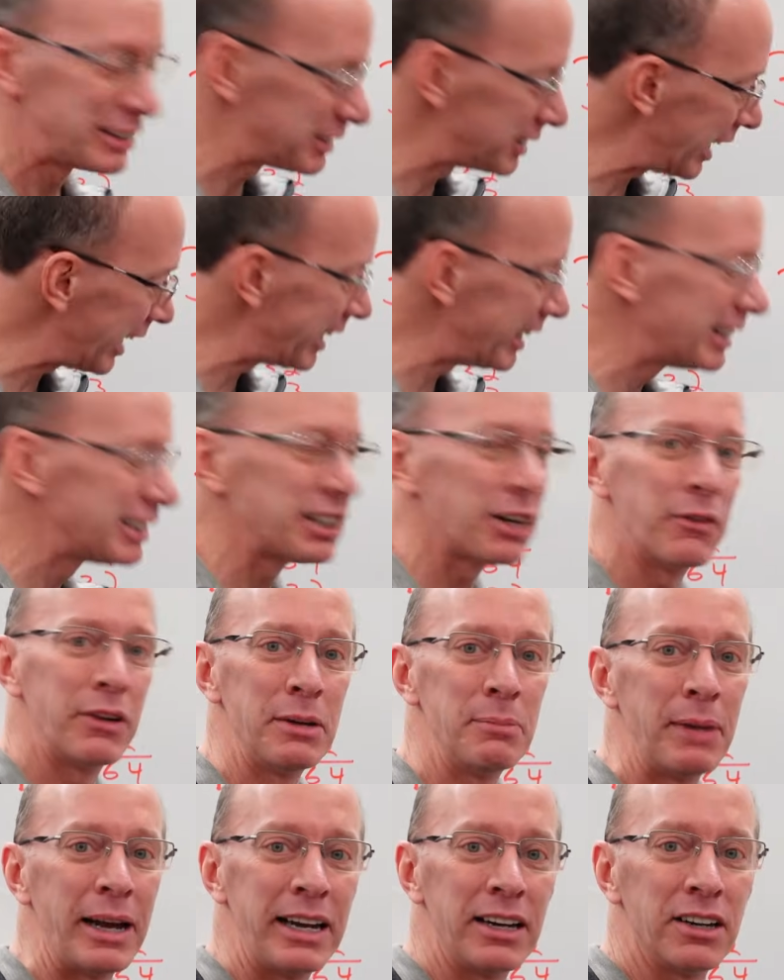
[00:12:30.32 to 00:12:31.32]
That is a
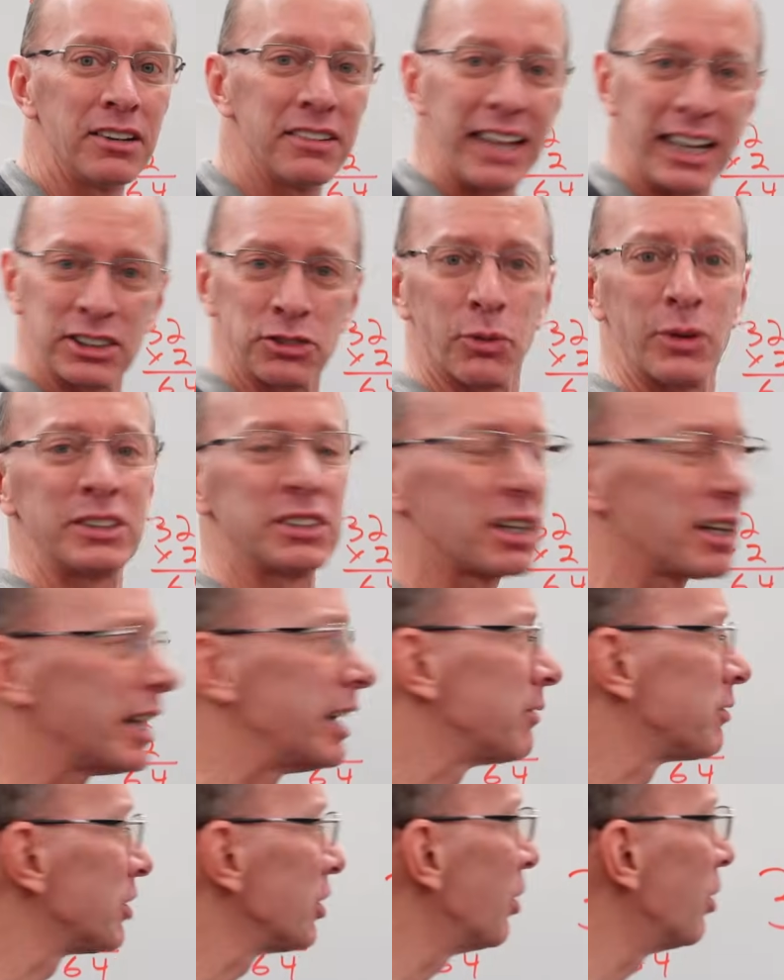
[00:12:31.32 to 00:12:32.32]
remainder. That's what's
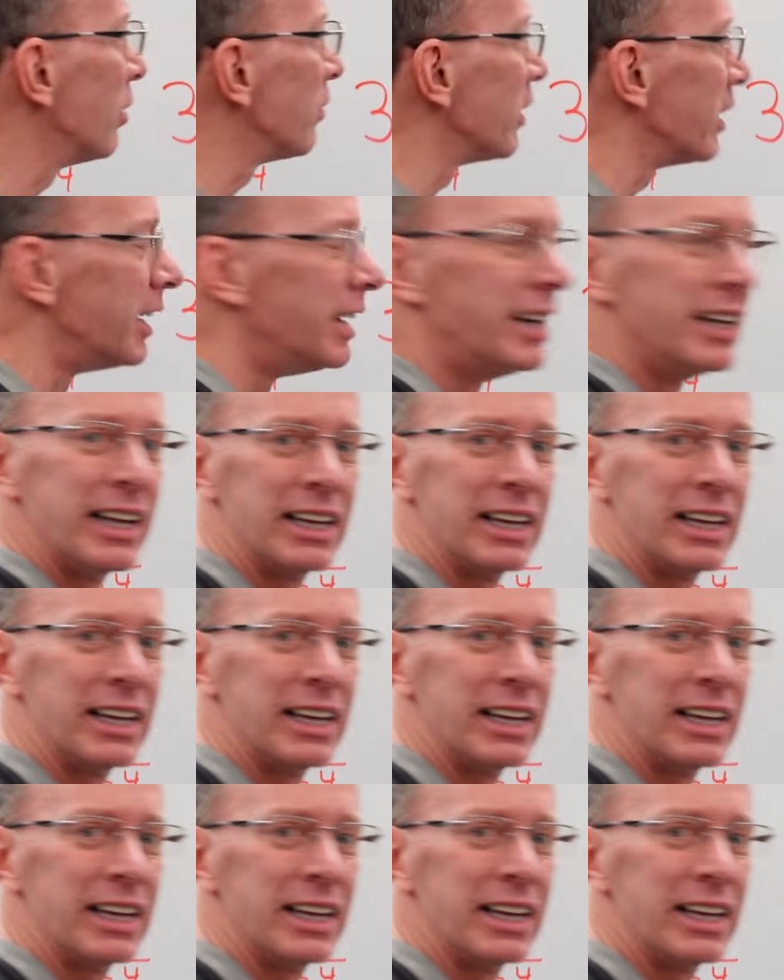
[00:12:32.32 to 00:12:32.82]
left over.